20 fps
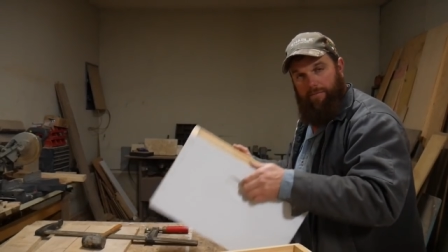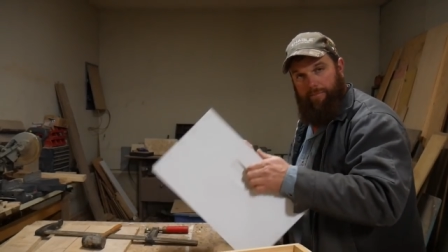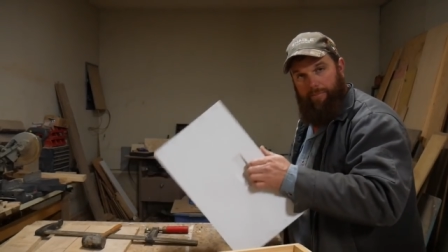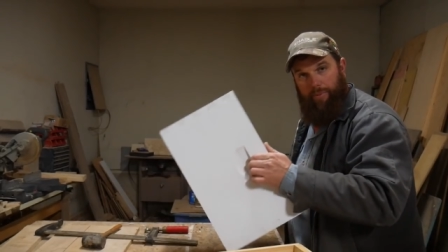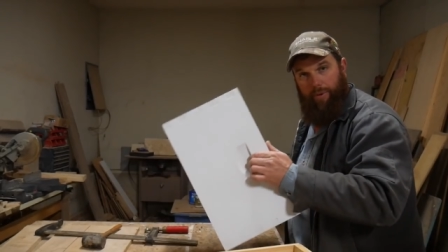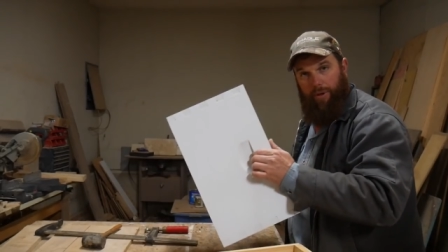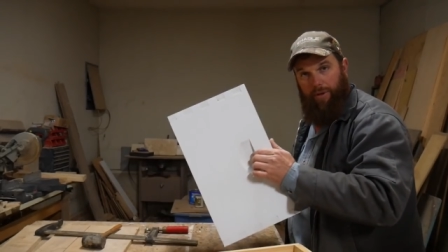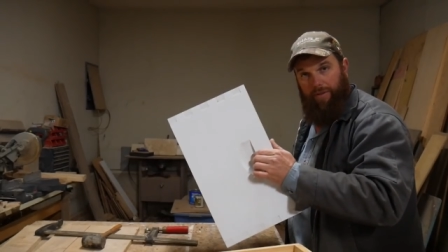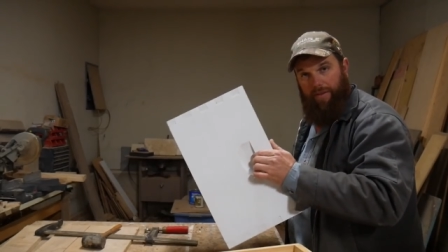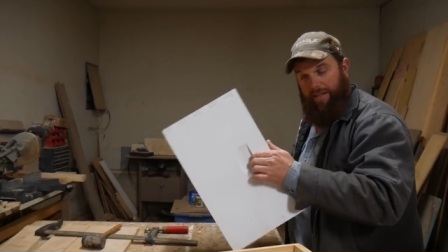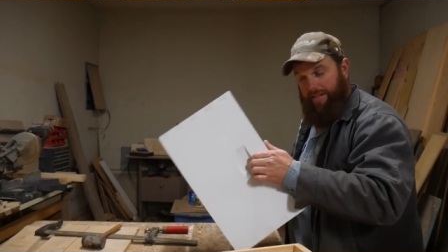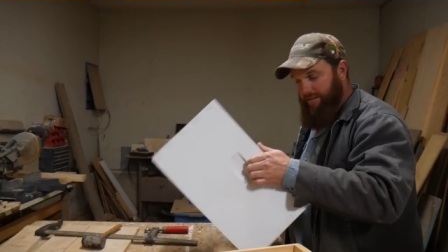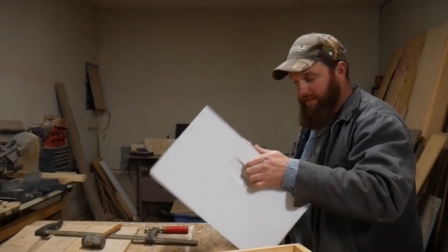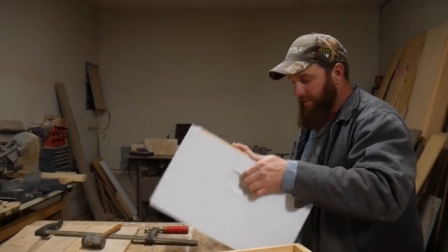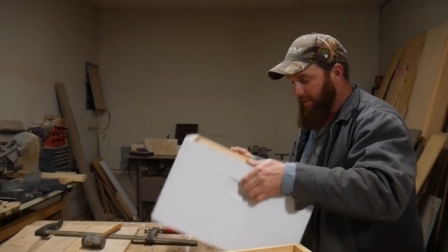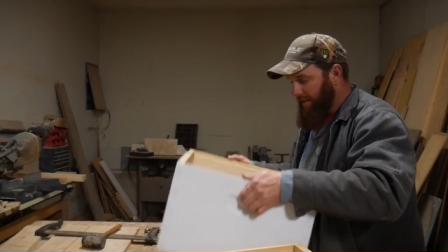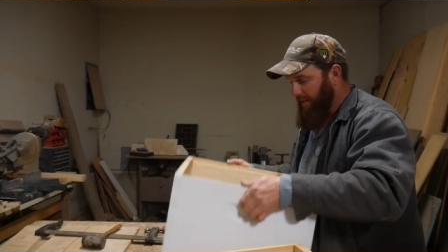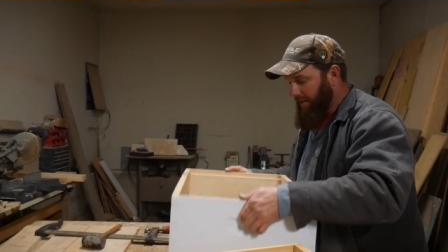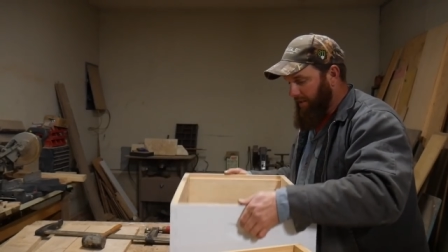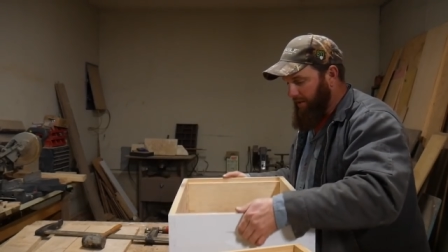putting these
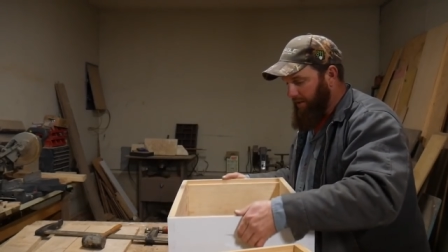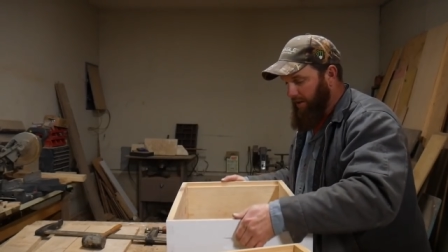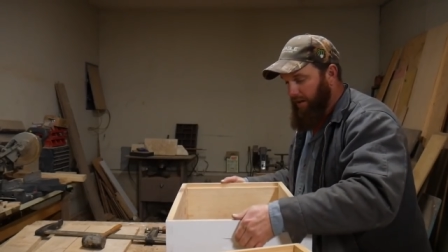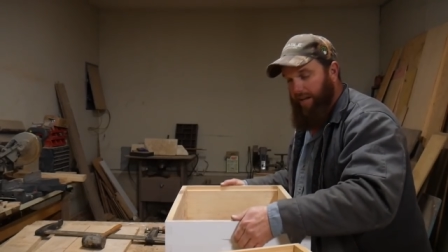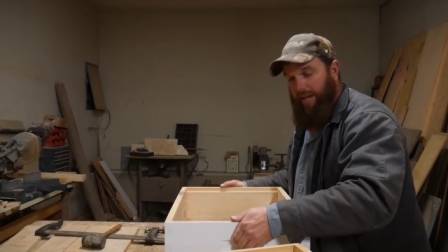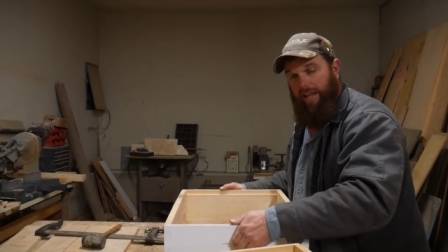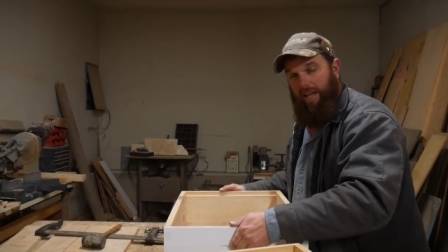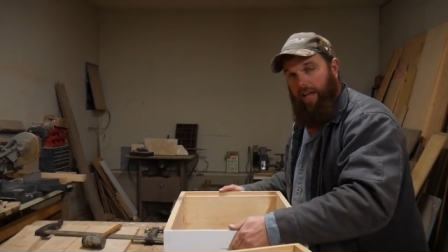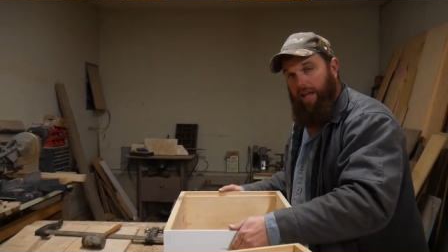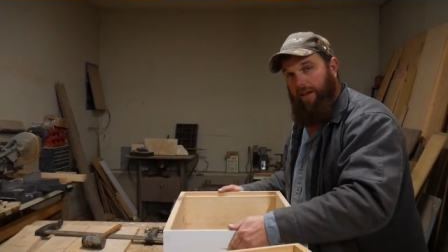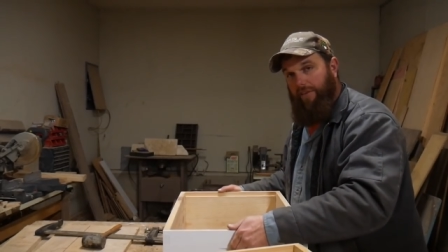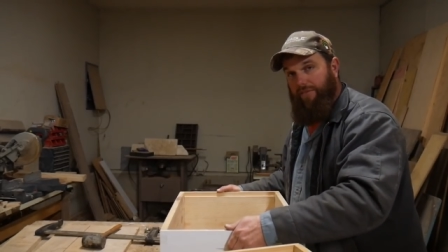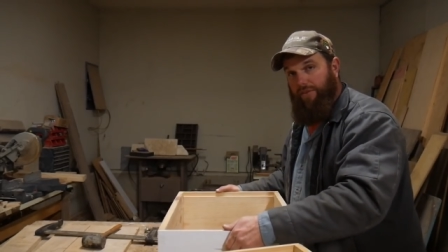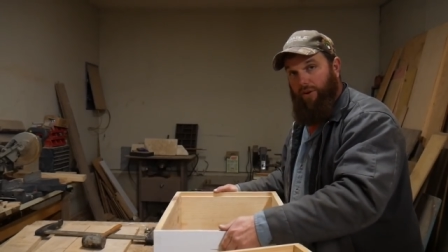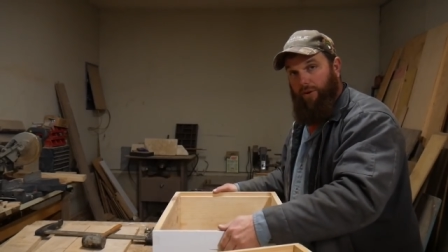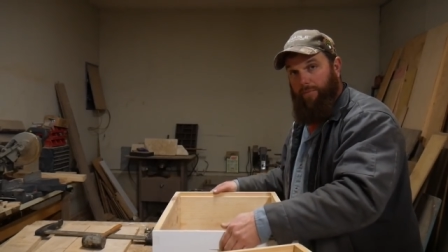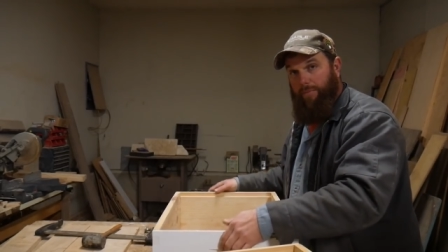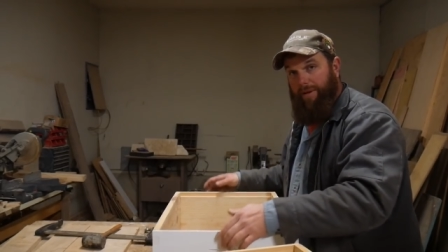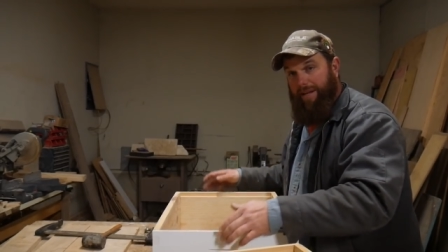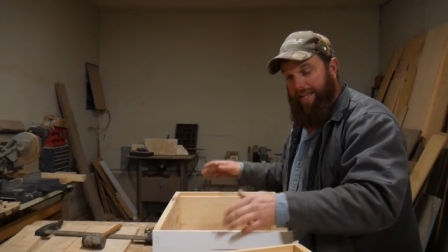together. If
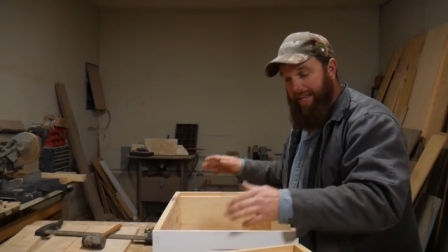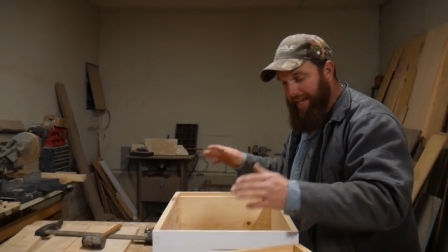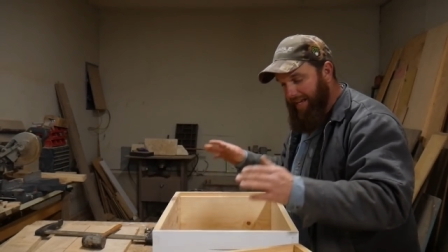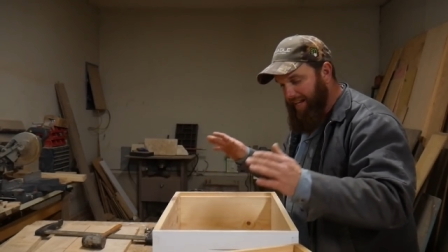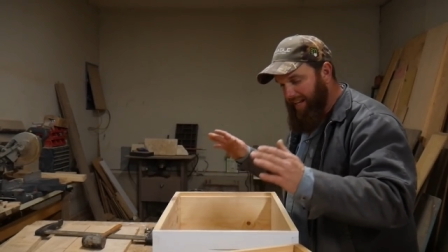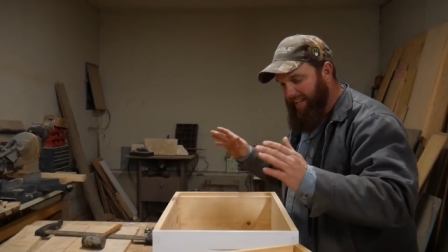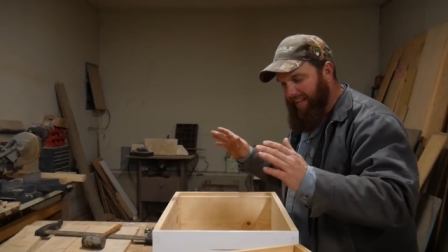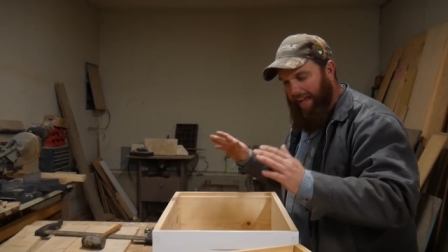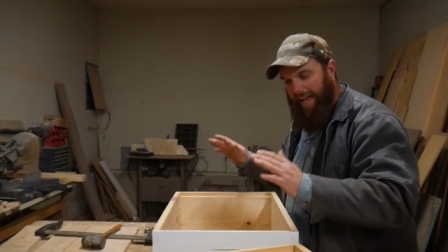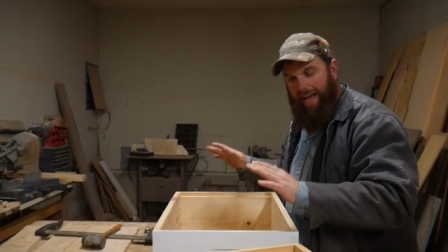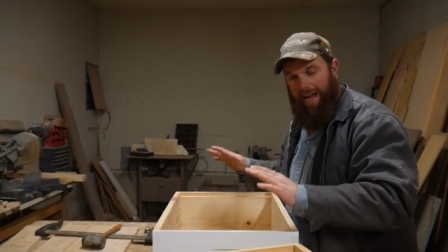you're beginning,